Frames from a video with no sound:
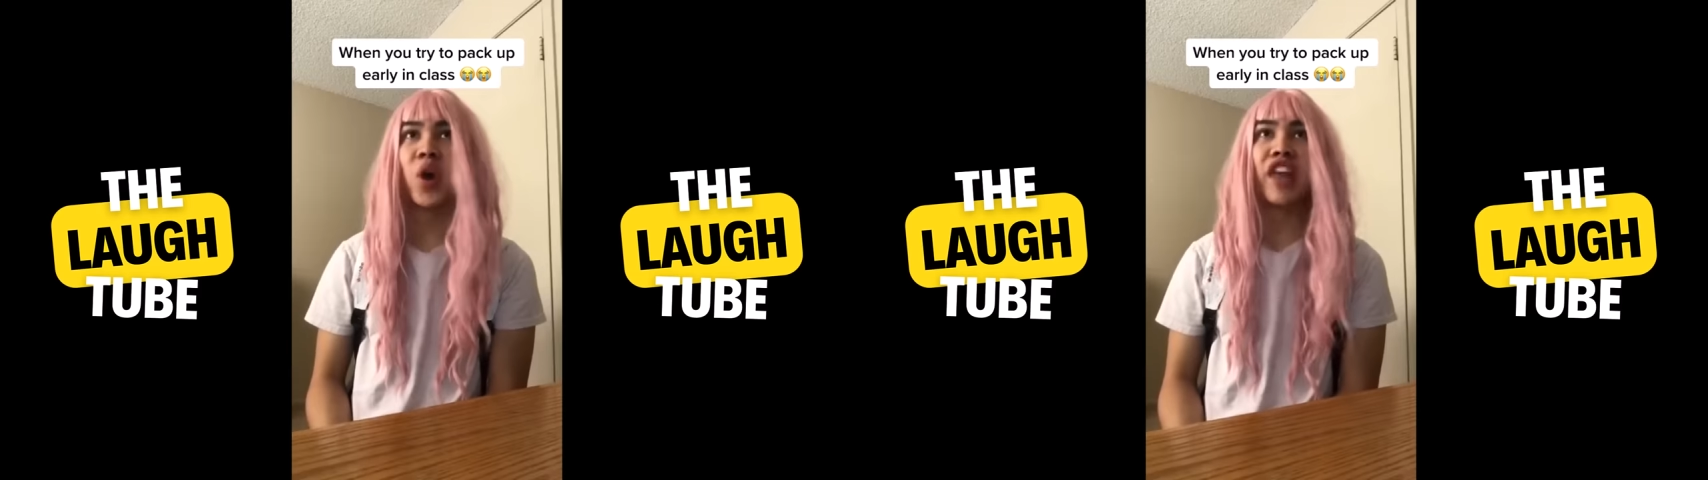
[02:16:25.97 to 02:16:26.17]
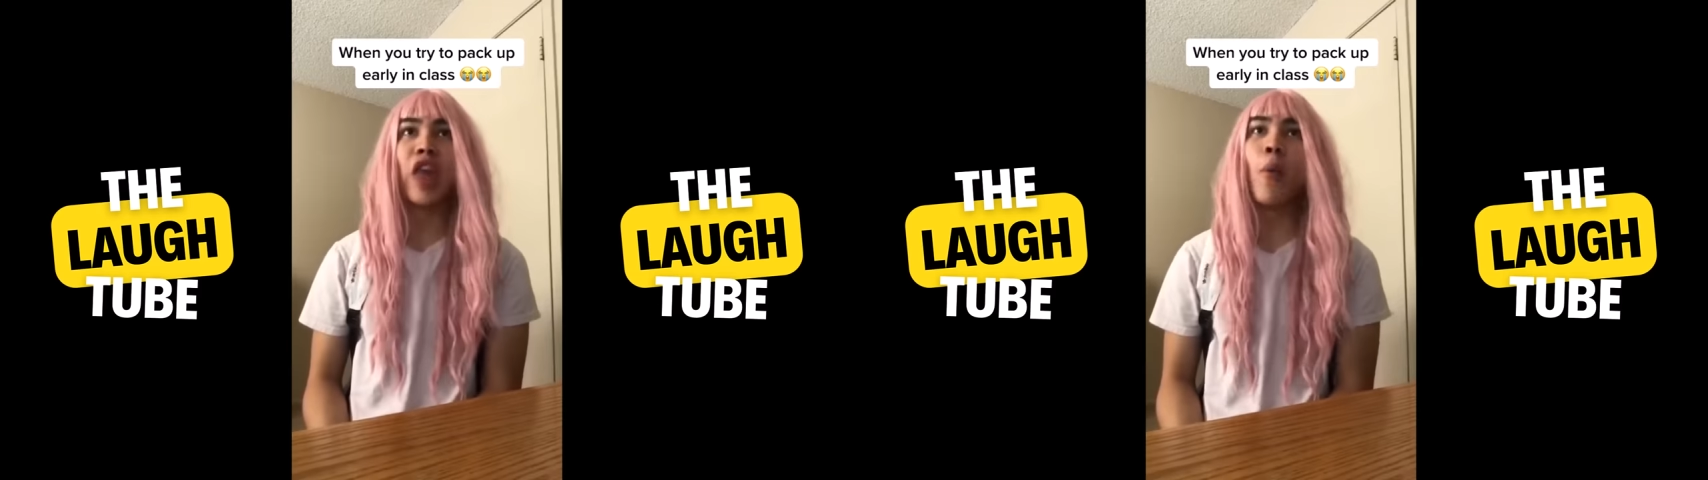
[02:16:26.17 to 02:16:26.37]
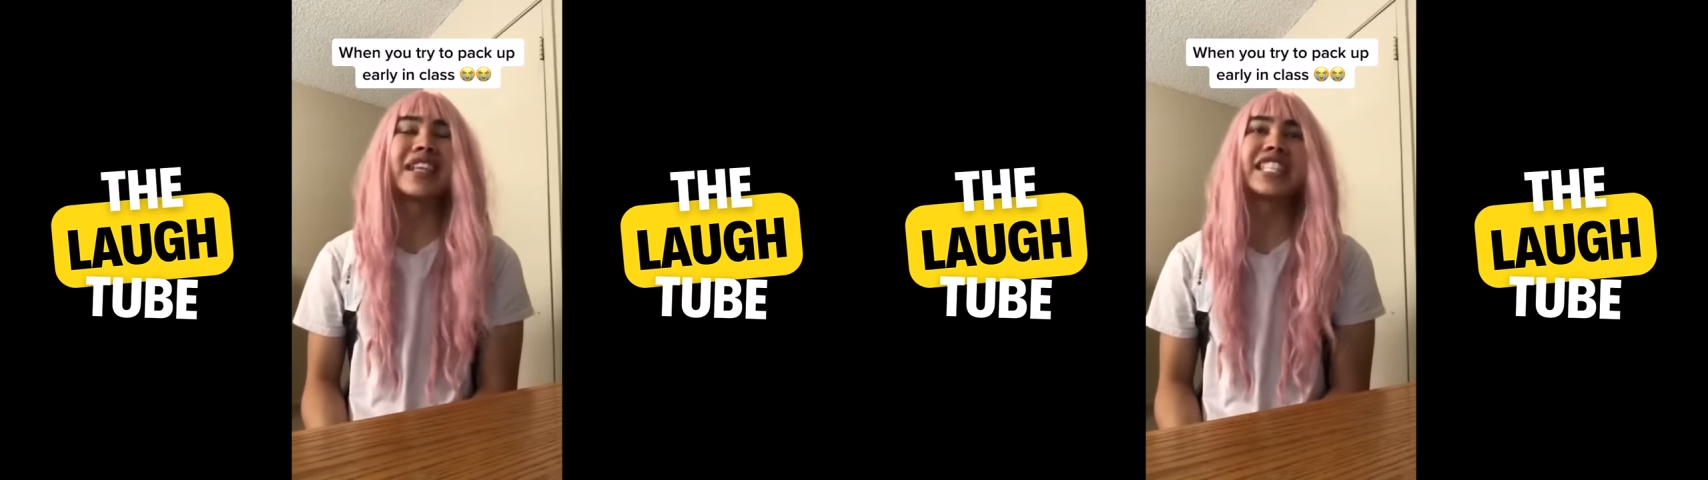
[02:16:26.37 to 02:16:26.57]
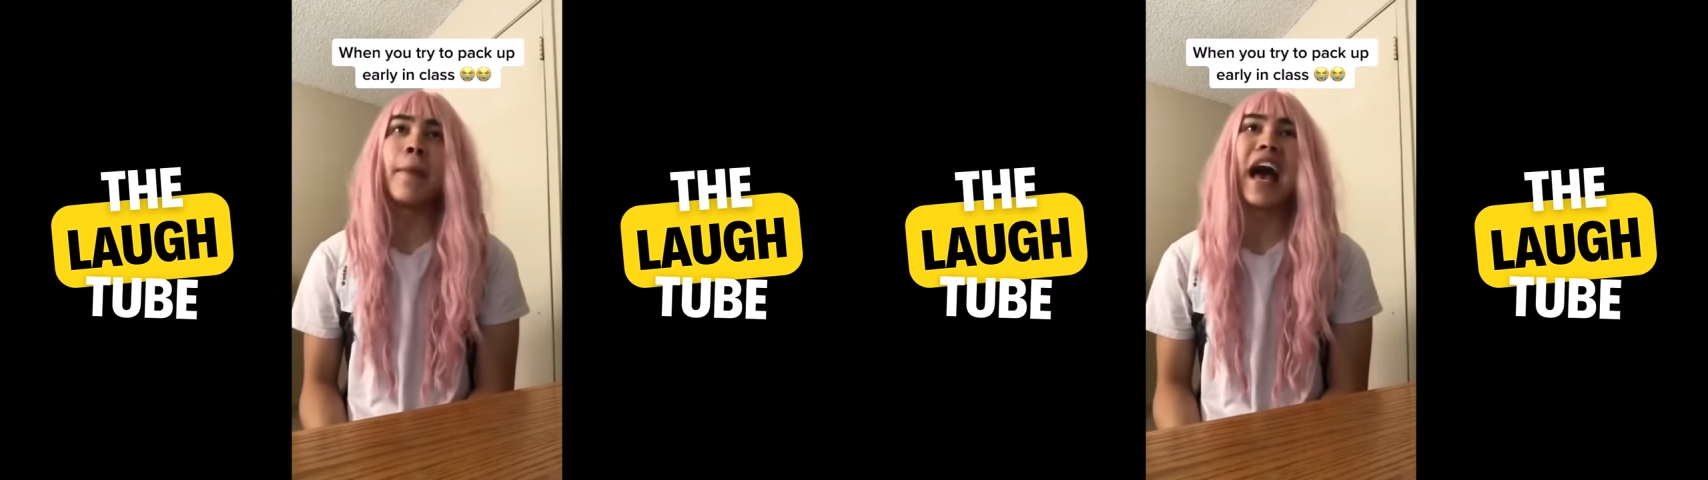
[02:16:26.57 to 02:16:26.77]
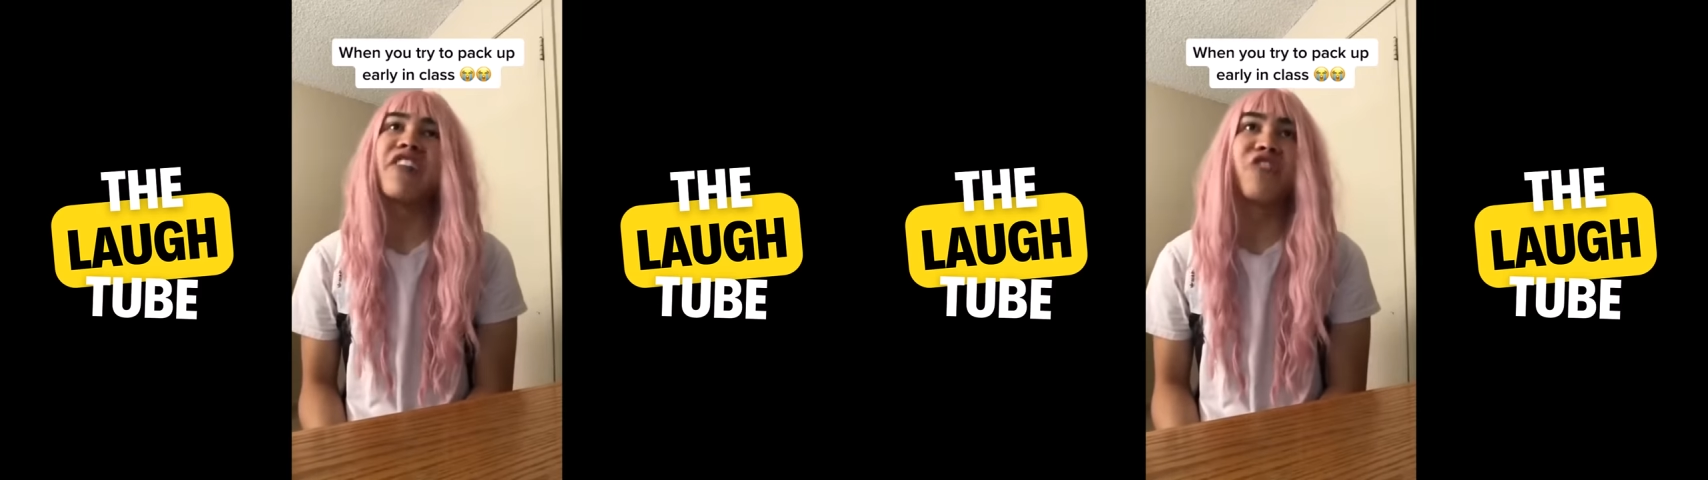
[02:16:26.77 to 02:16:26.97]
Then what's the
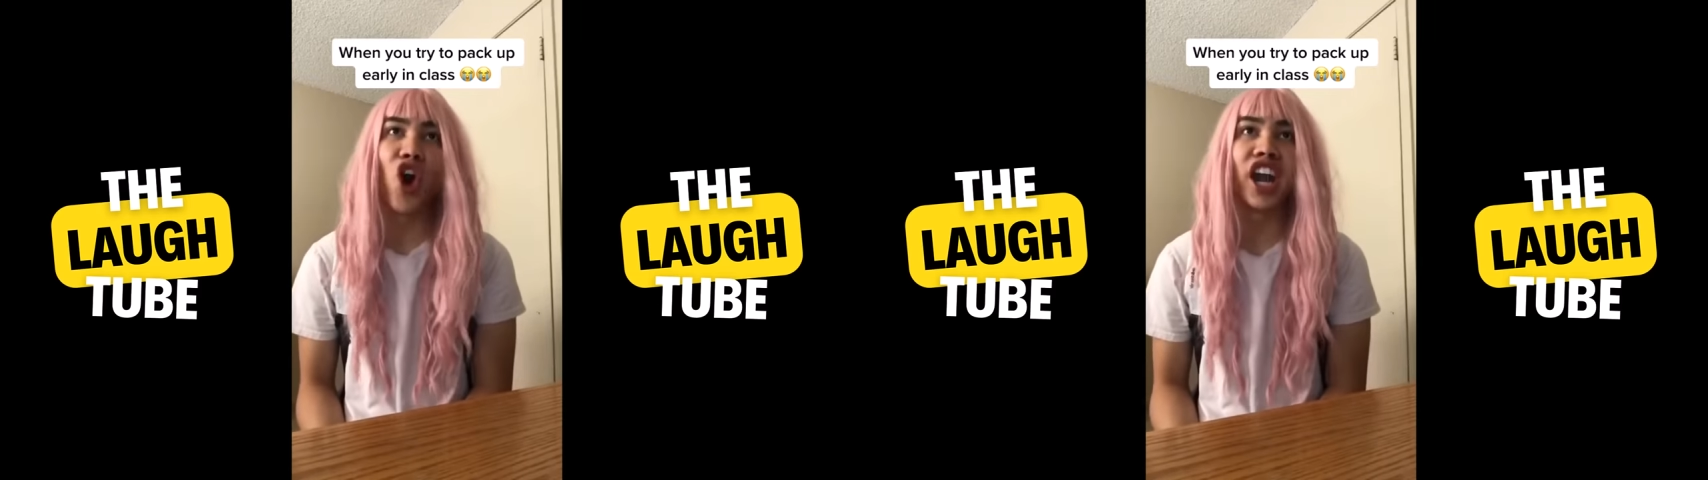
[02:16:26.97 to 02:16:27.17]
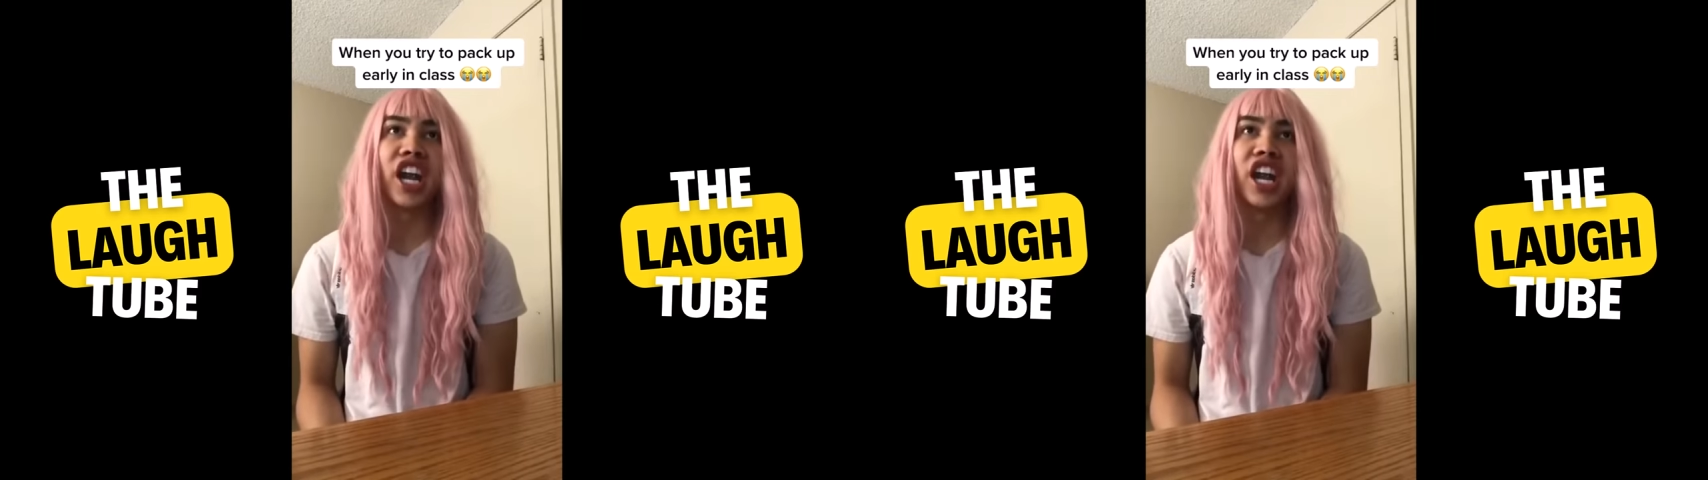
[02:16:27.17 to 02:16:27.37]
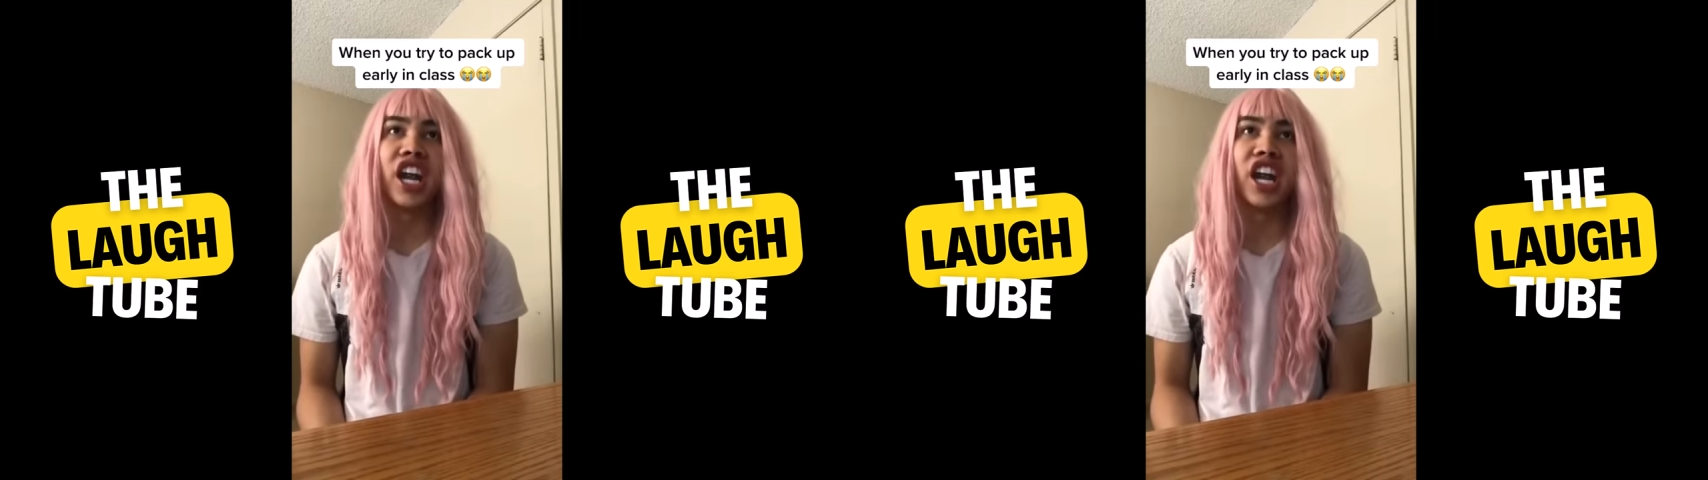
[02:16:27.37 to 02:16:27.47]
bell for?